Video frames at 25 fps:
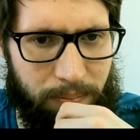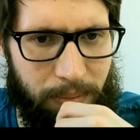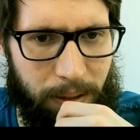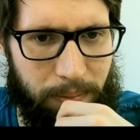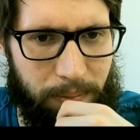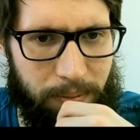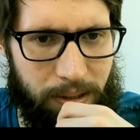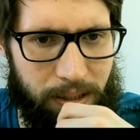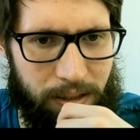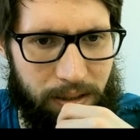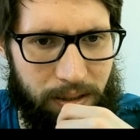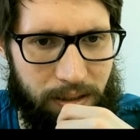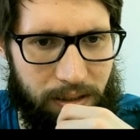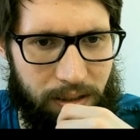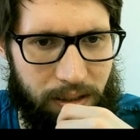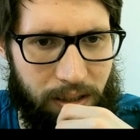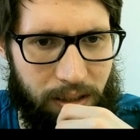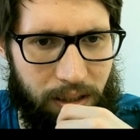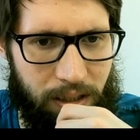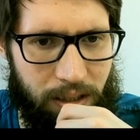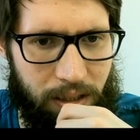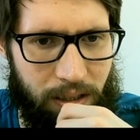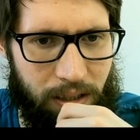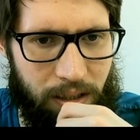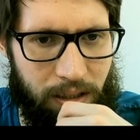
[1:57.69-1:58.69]
Maybe it's
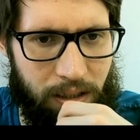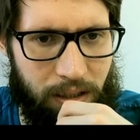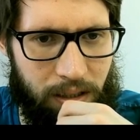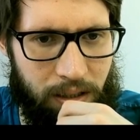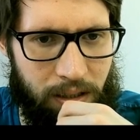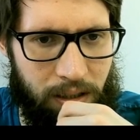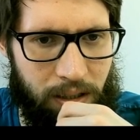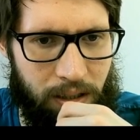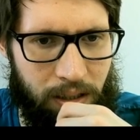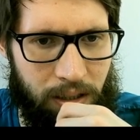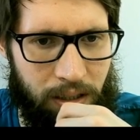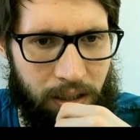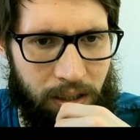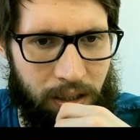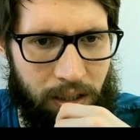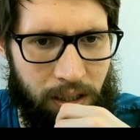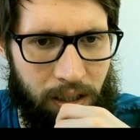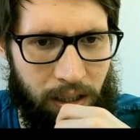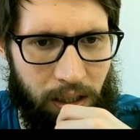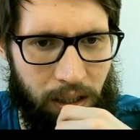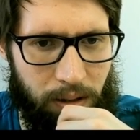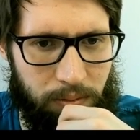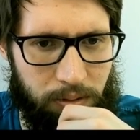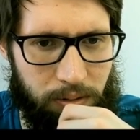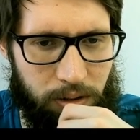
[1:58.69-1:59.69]

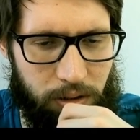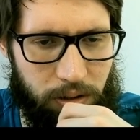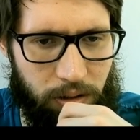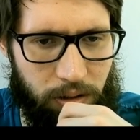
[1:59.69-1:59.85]
just